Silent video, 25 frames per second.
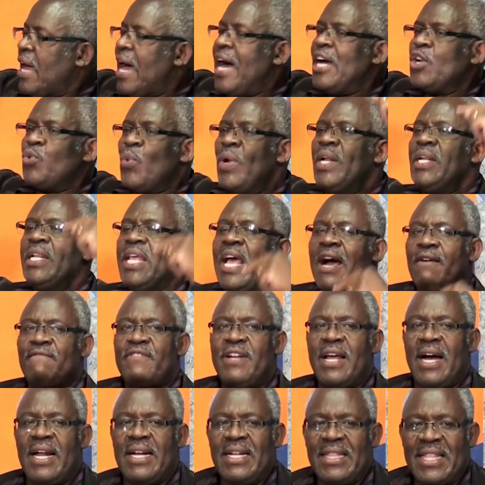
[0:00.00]
And when they have
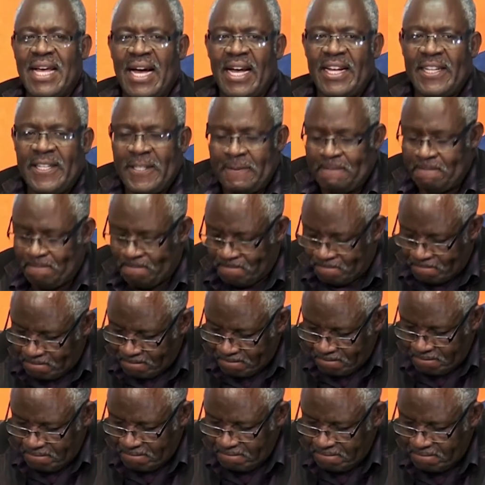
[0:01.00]
done that,
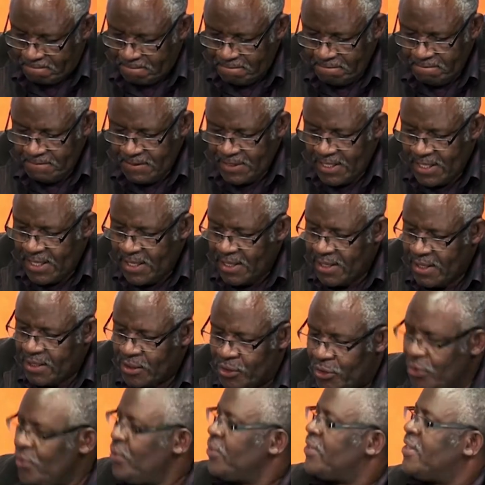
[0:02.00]

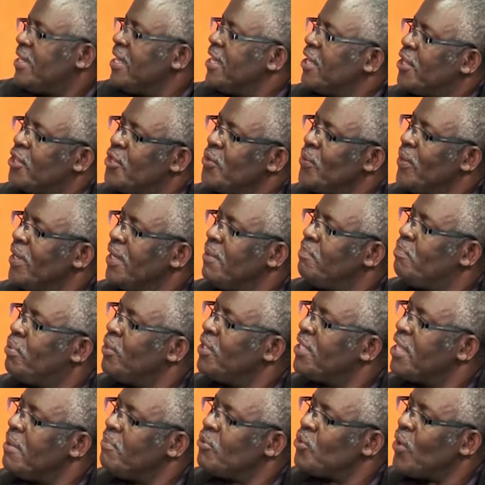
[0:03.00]
do you think you will
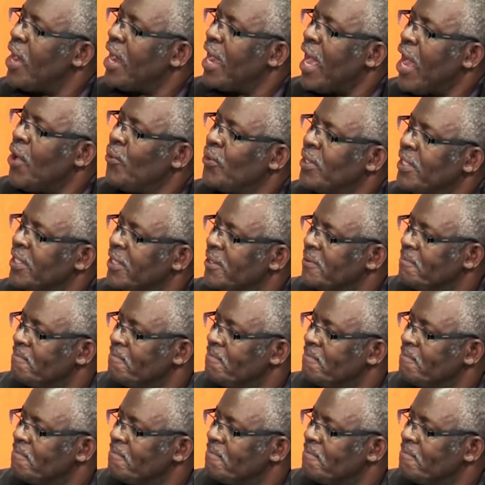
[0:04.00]
put them to account?